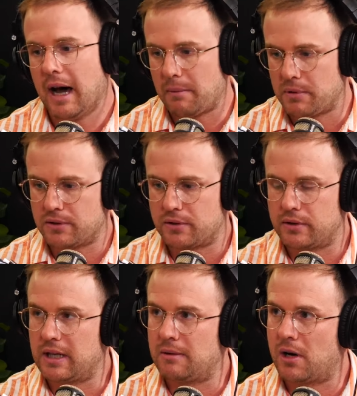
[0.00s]
up into
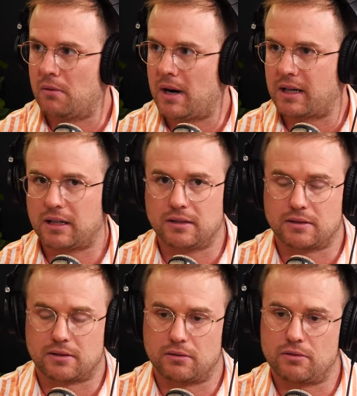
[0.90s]
your email marketing
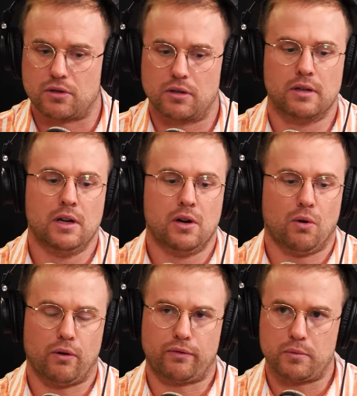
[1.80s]
solution,
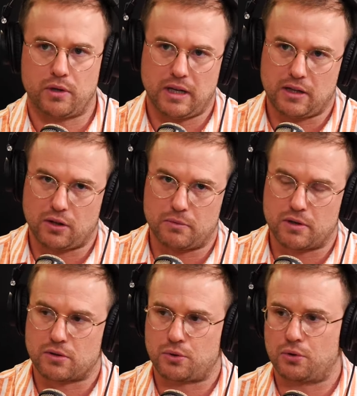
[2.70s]
or from your
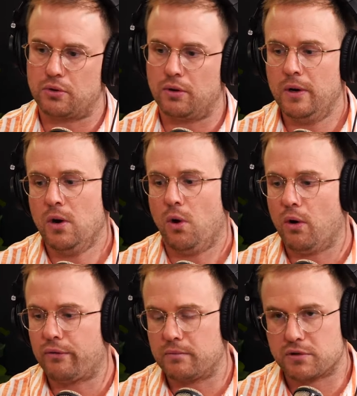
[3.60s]
e-commerce store,
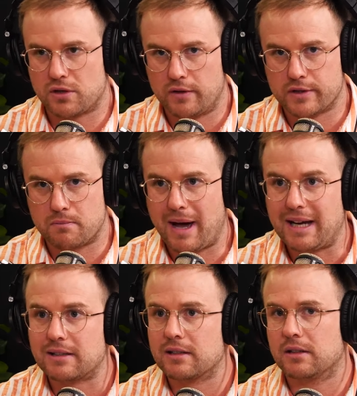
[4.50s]
or from
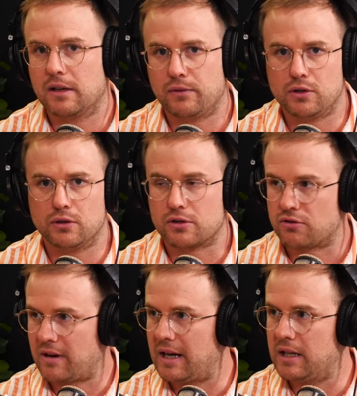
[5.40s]
ServiceMate if you're a
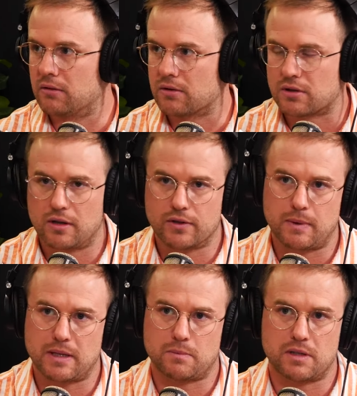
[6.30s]
tradie or a
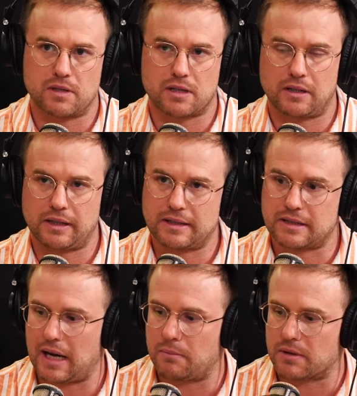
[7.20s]
service-based business, or
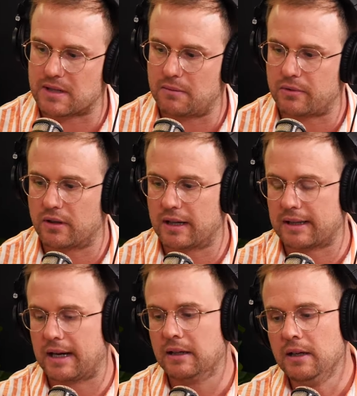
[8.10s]
landscape or something like
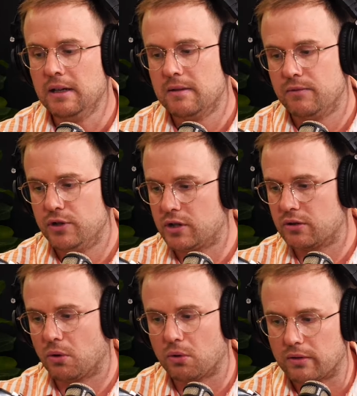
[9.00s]
that. You can
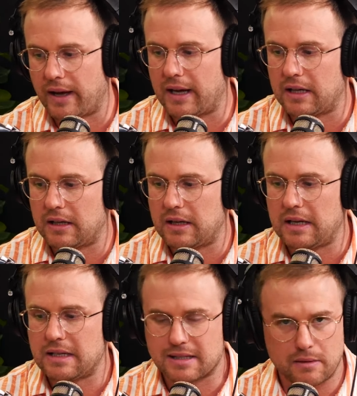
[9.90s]
do all of that
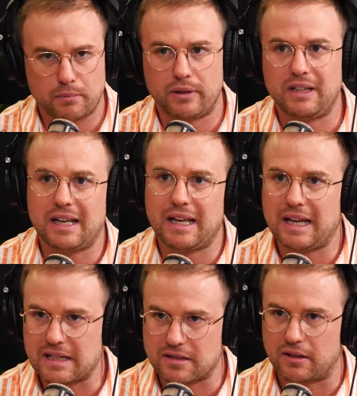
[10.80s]
simply,
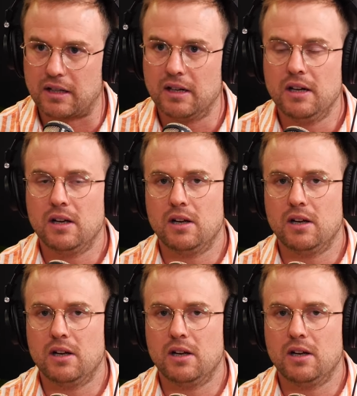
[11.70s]
easily.